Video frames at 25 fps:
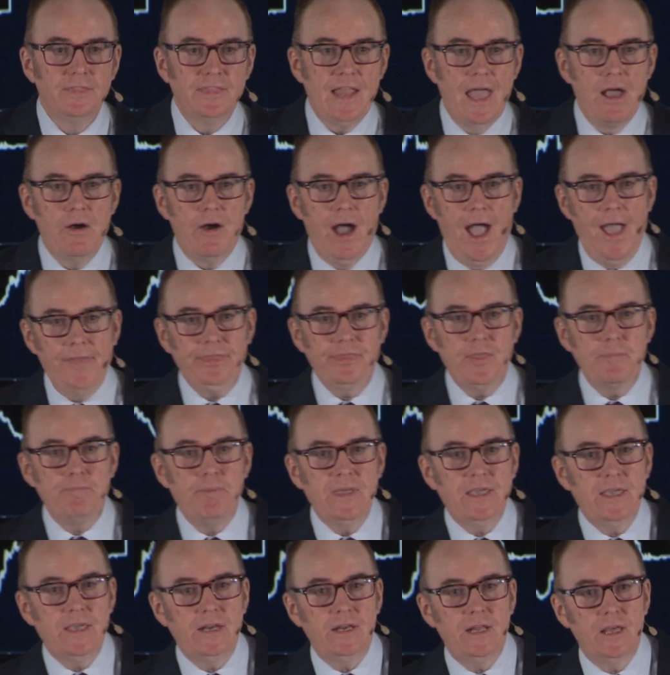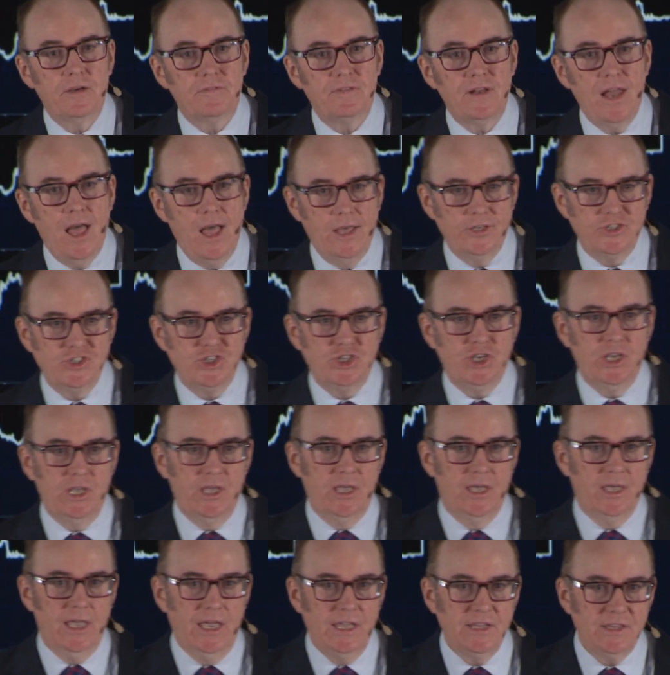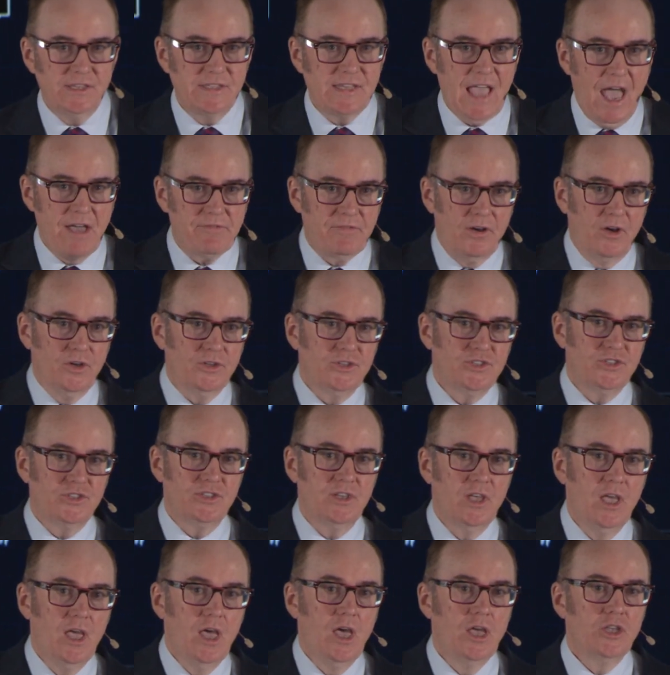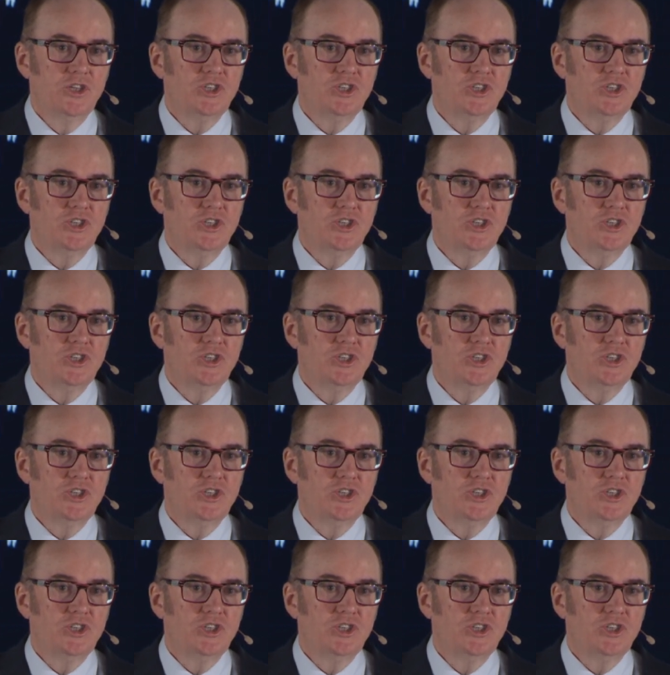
Now, at the beginning of last year in Davos,